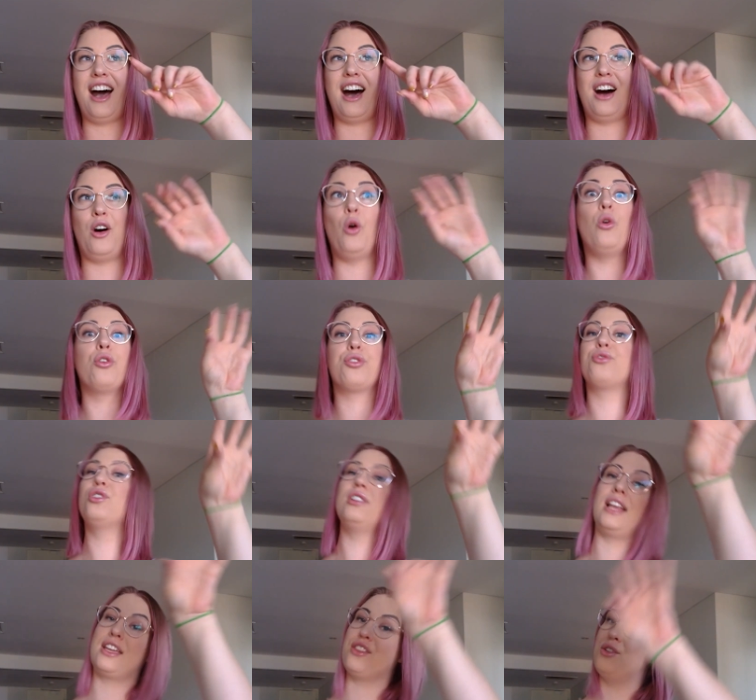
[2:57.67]
all
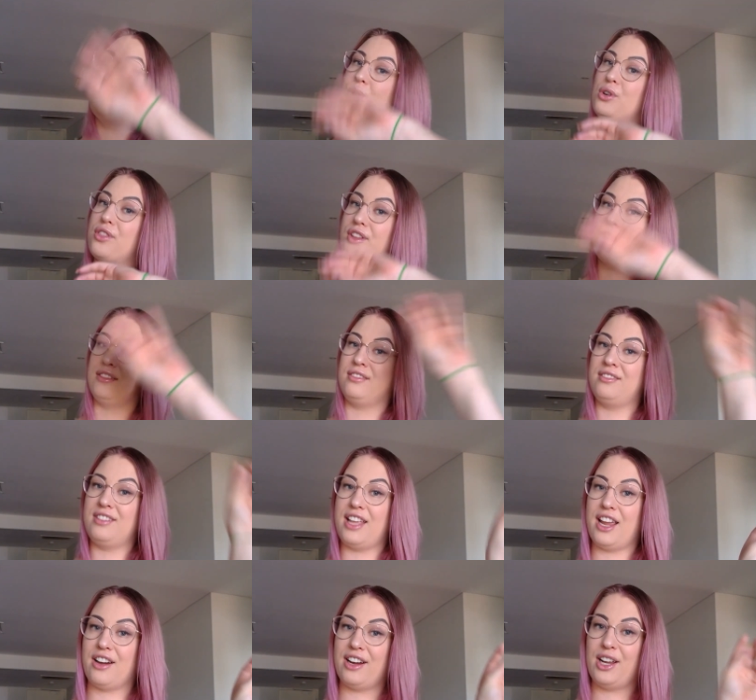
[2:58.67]
through like the northern
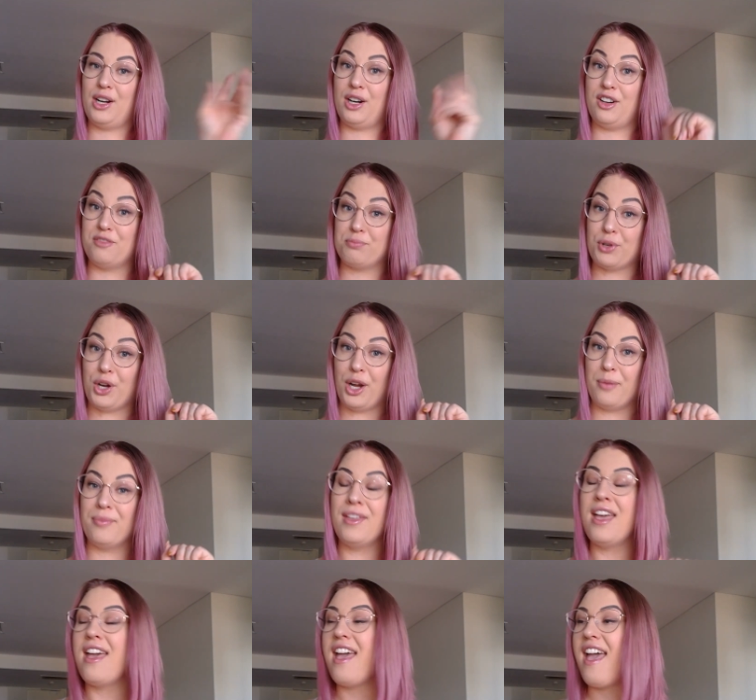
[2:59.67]
area of
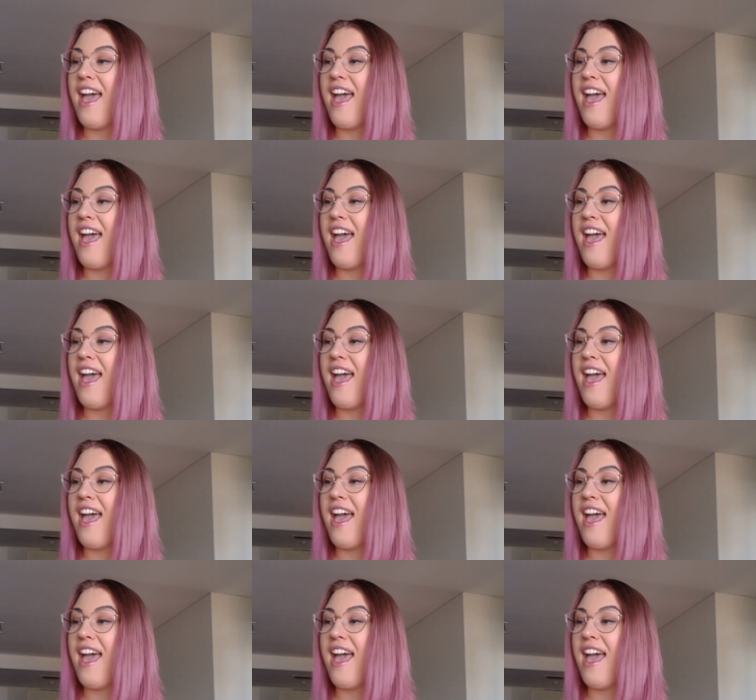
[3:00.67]
Broome,